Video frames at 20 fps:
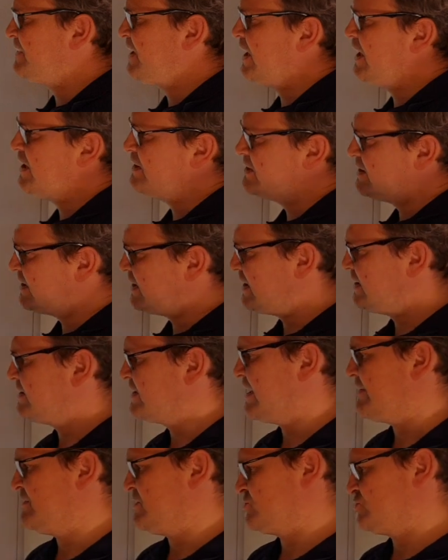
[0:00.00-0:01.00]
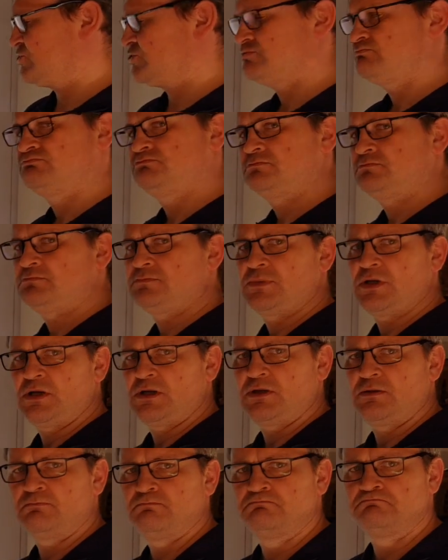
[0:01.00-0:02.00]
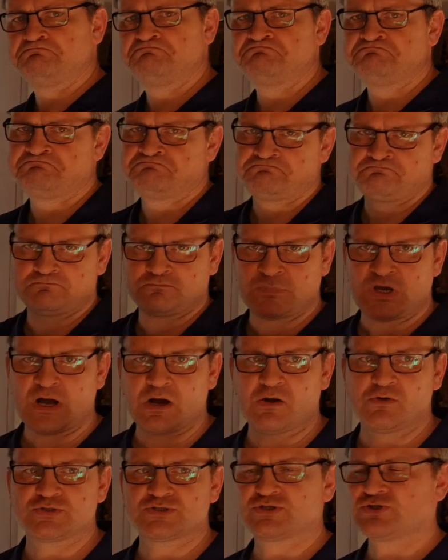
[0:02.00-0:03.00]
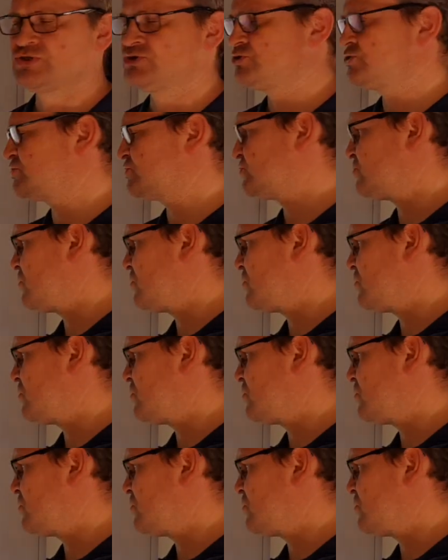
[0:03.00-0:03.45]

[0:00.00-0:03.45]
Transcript: and they can damage houses